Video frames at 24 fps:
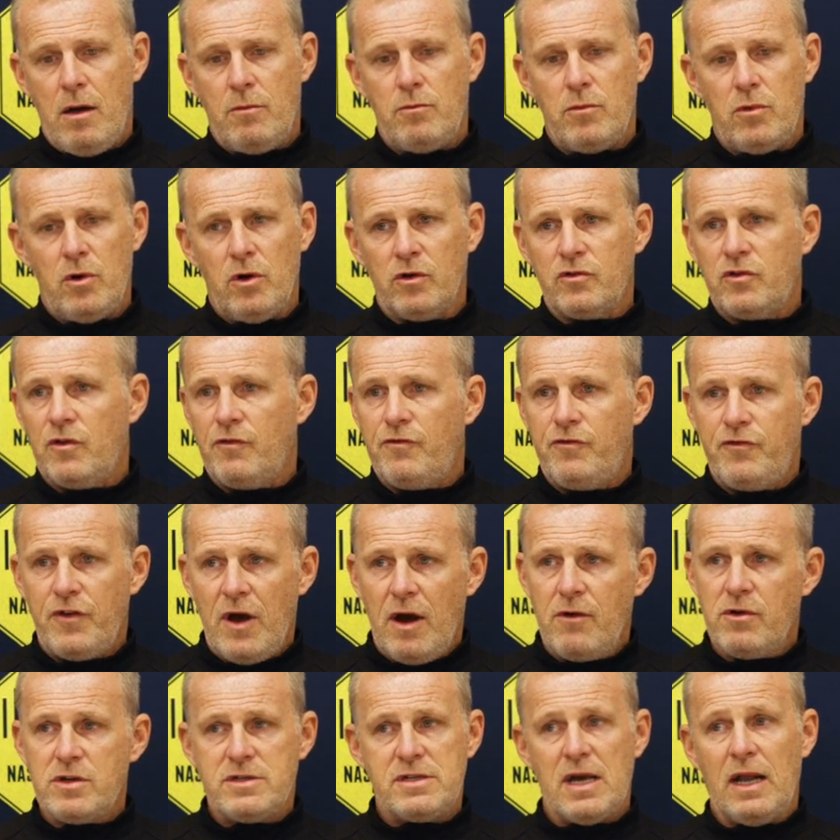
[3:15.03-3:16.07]
Looks a
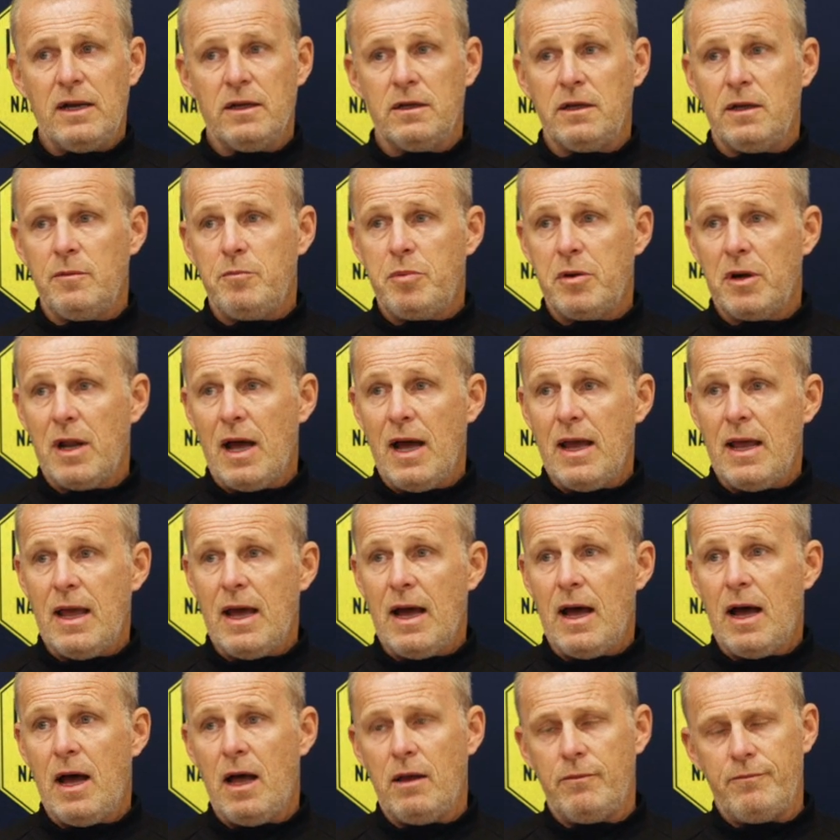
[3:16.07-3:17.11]
very talented
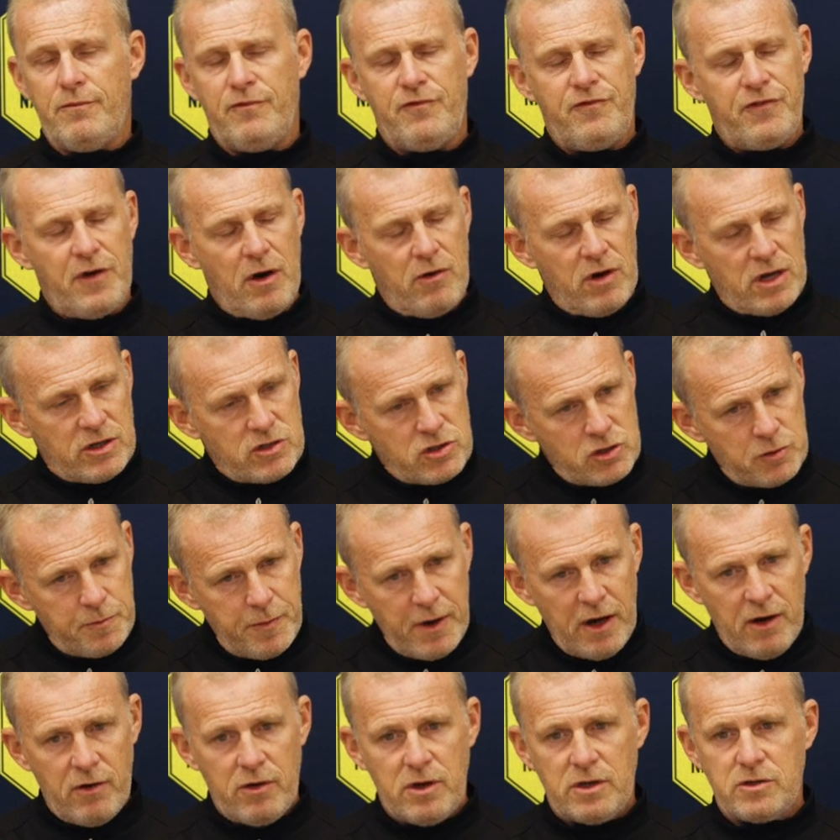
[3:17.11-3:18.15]
player, very
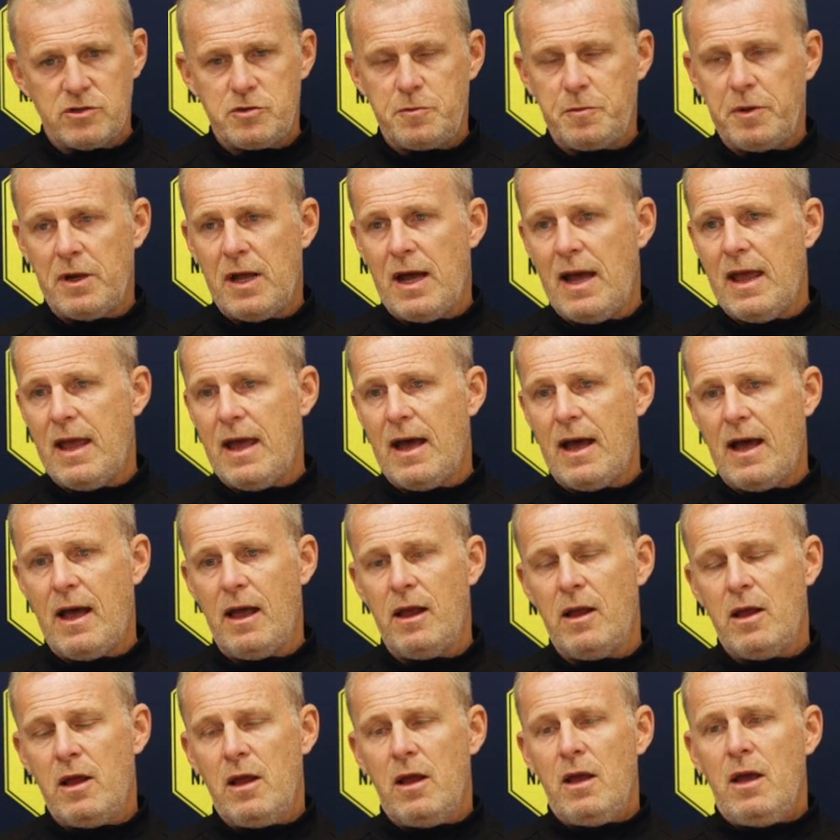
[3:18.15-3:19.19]
experienced player.